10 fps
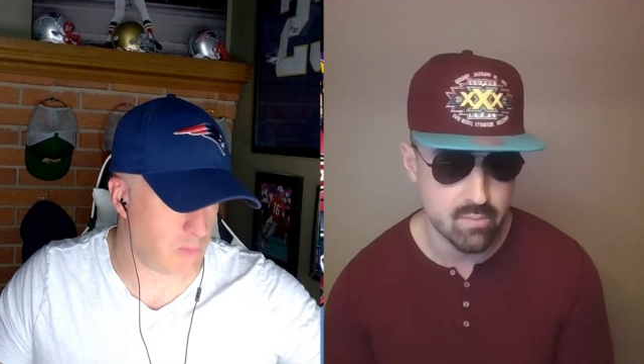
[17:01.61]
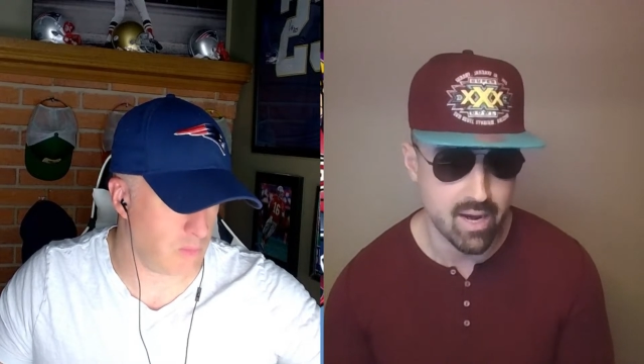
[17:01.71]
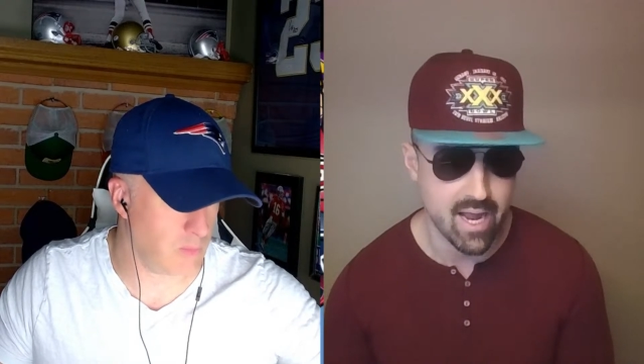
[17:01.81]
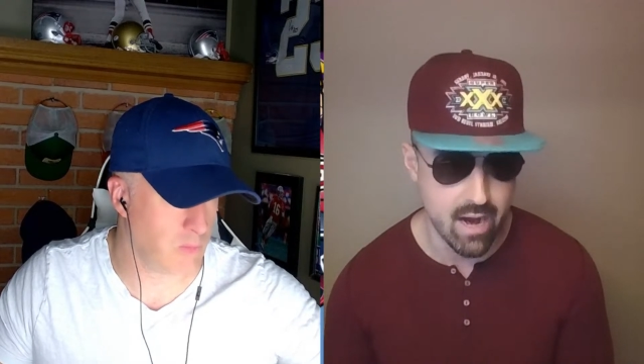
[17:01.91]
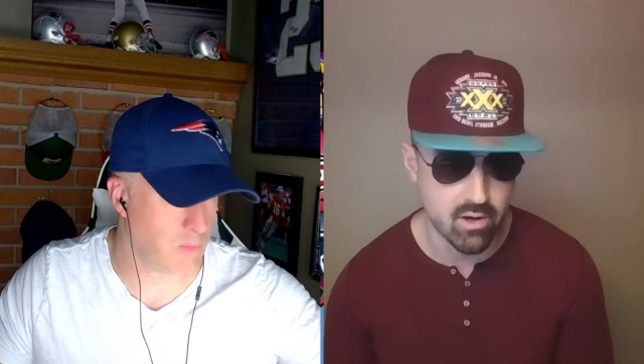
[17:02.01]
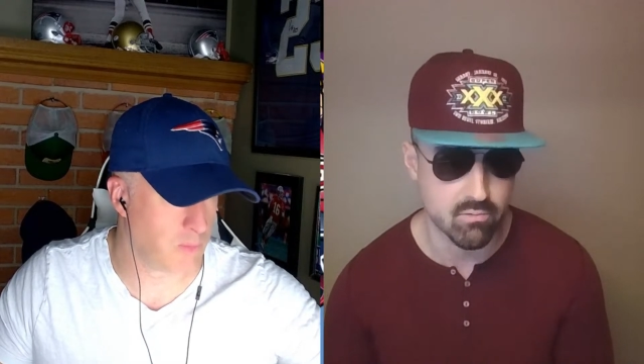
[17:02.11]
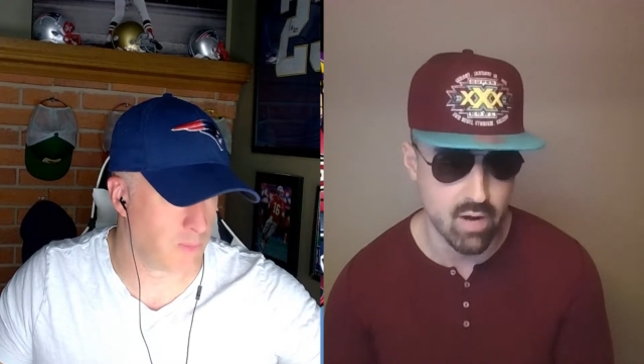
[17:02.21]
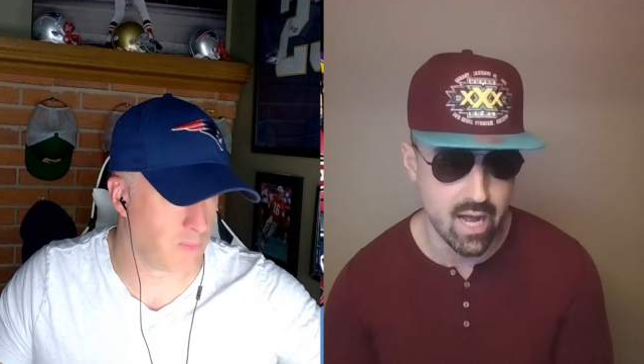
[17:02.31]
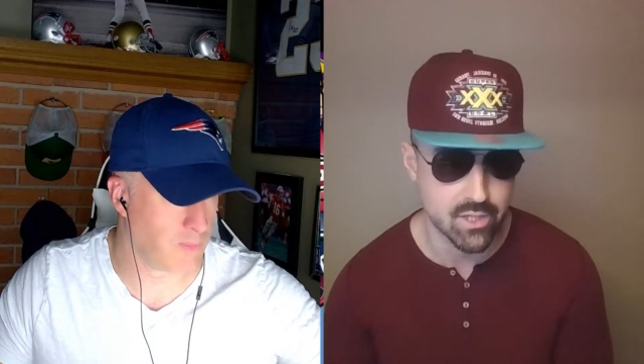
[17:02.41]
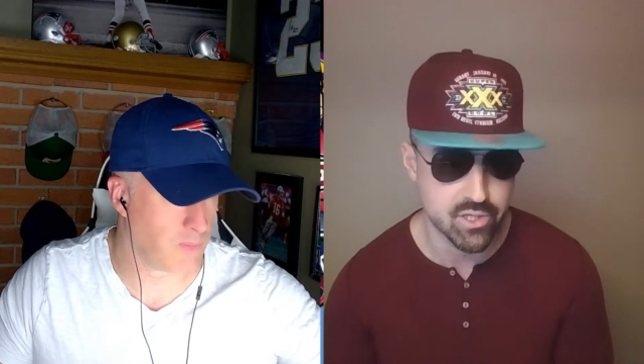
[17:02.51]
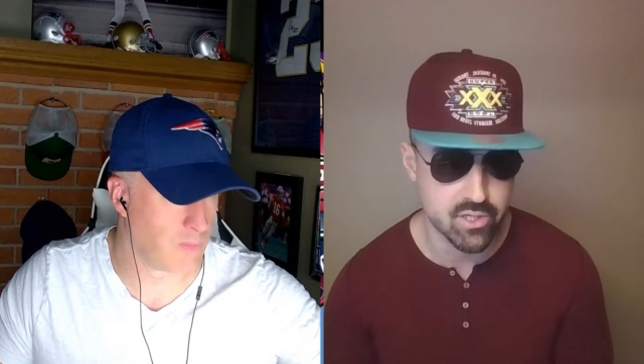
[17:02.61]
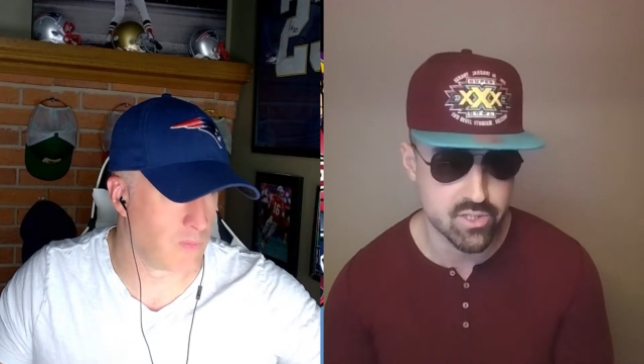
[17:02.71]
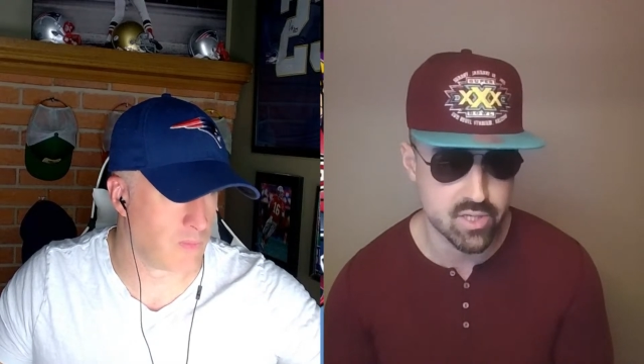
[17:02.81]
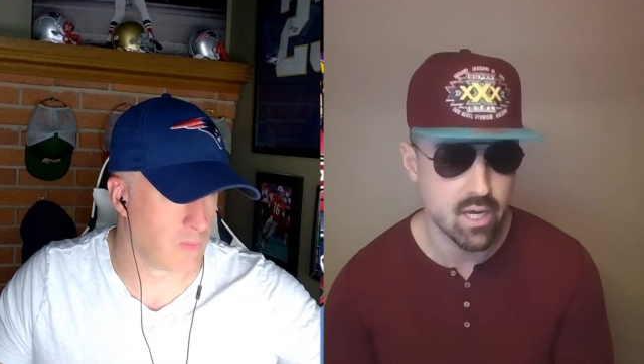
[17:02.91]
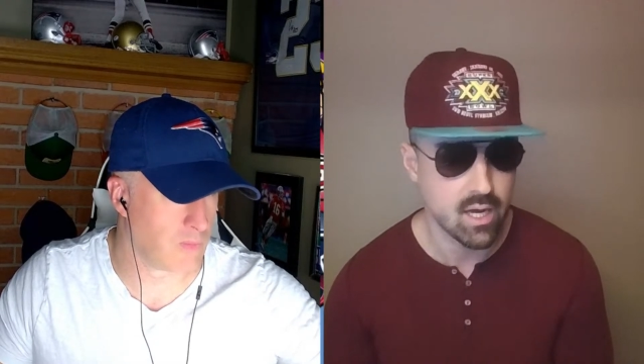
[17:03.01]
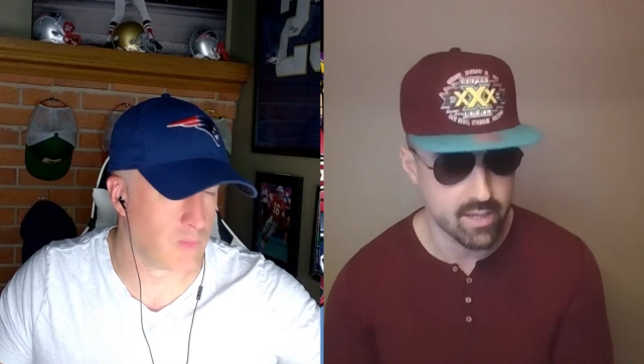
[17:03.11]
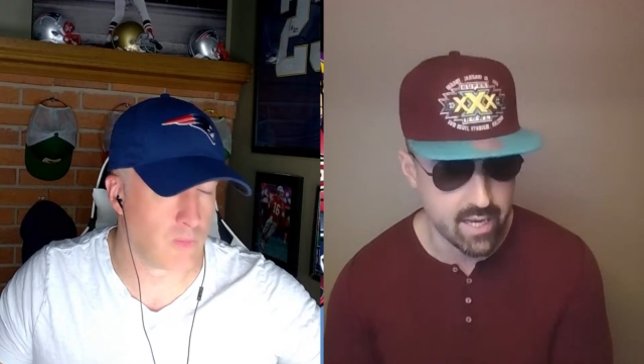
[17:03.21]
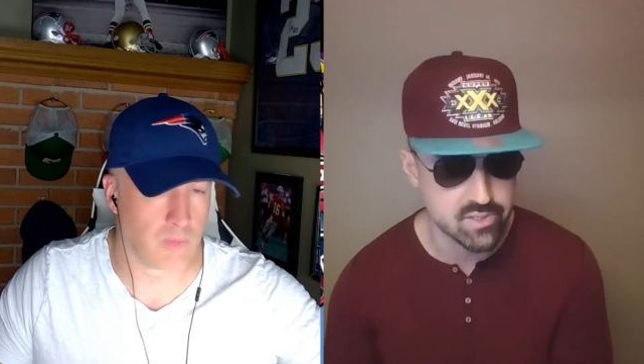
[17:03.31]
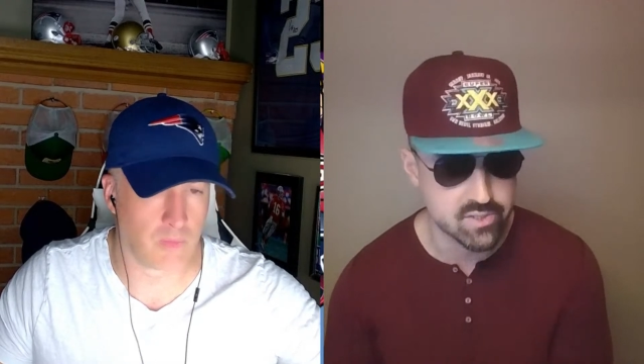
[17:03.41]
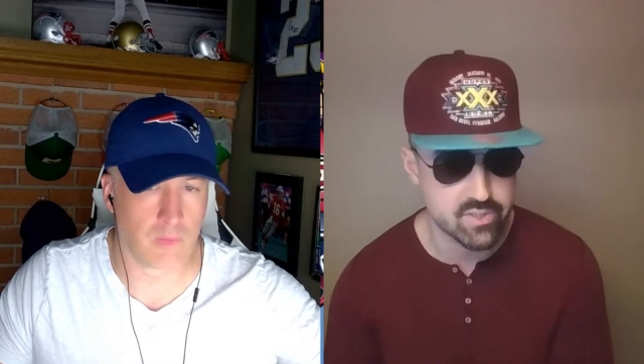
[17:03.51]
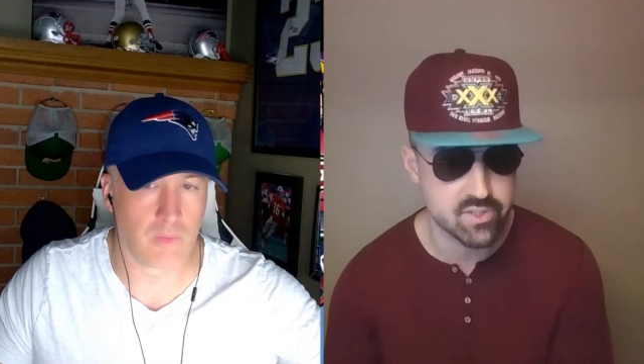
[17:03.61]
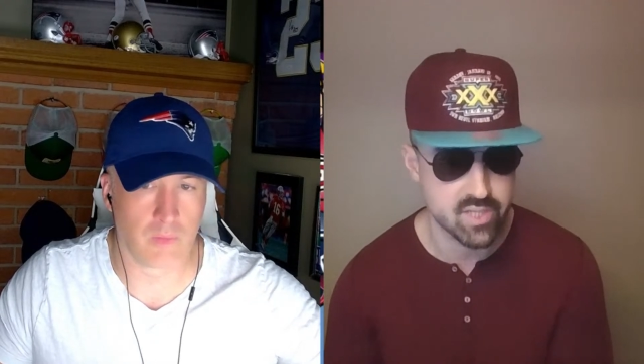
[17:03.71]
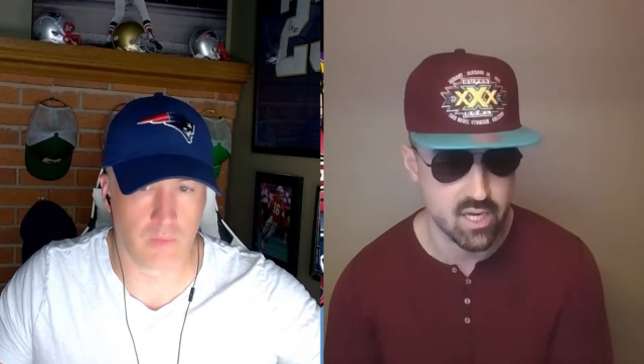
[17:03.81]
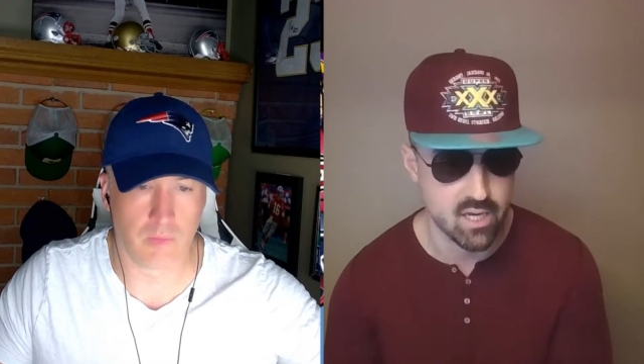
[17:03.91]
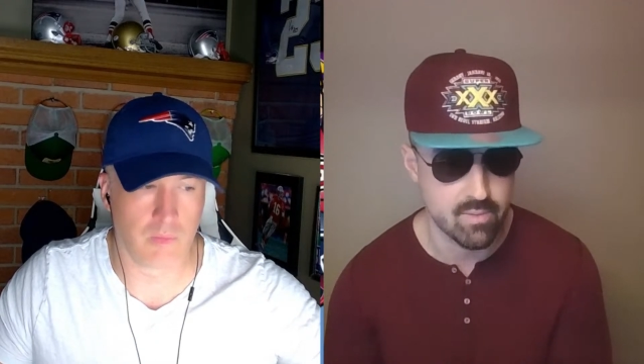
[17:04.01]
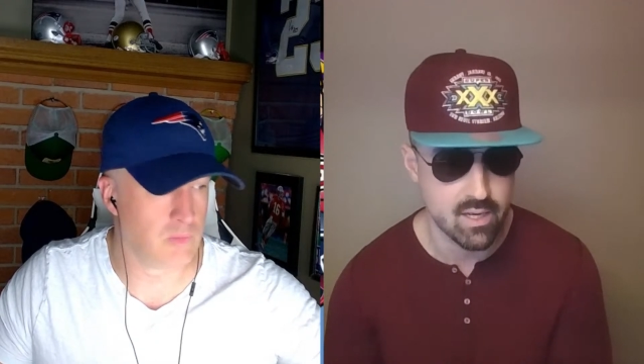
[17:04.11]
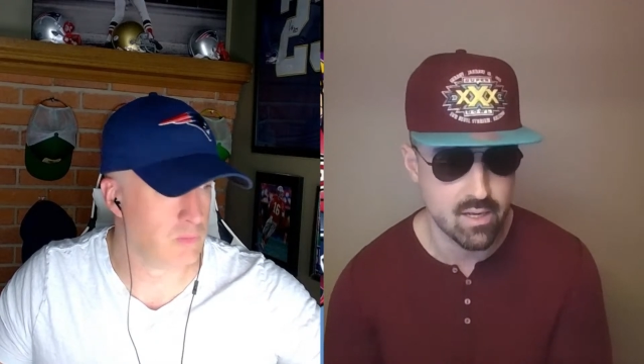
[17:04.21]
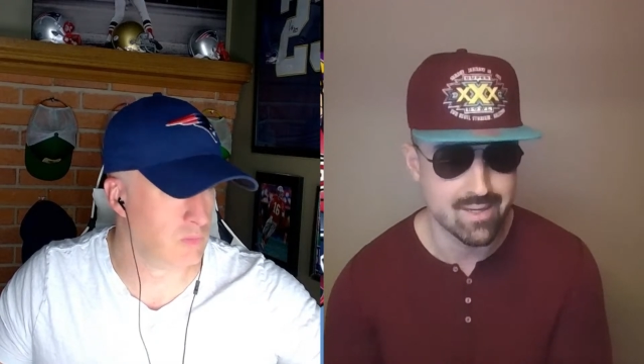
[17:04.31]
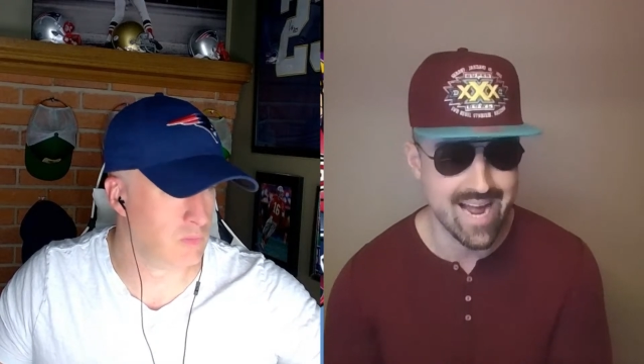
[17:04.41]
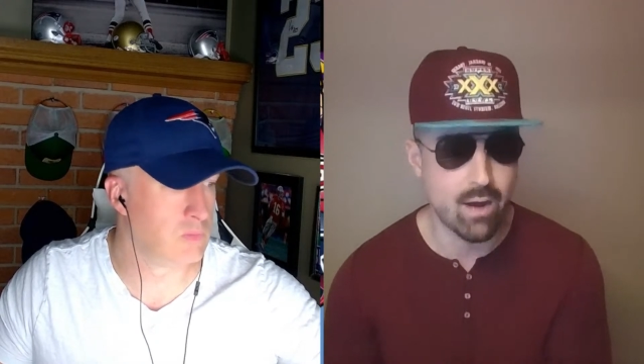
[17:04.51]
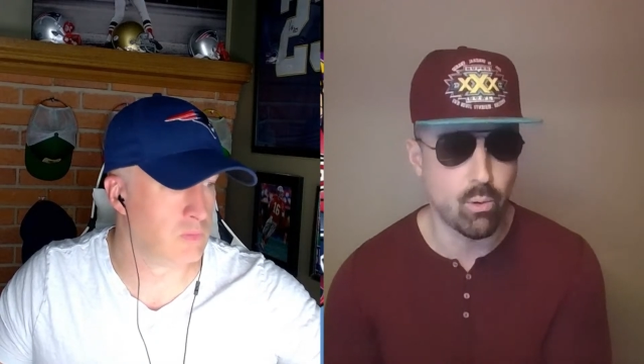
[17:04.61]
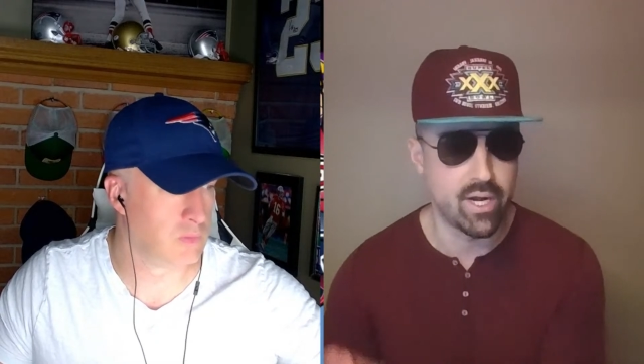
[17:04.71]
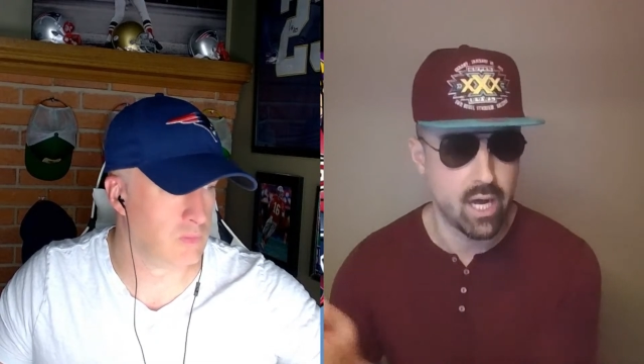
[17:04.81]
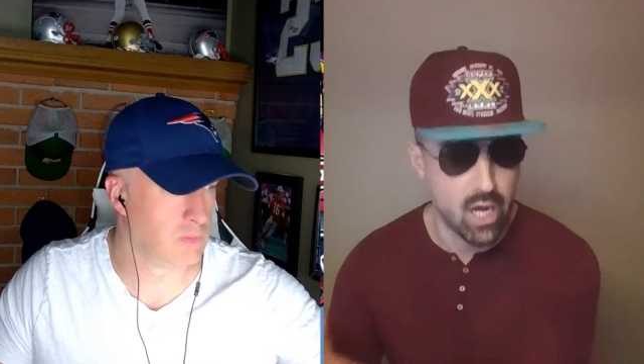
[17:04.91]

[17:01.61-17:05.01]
by Aaron Rodgers against this team, now an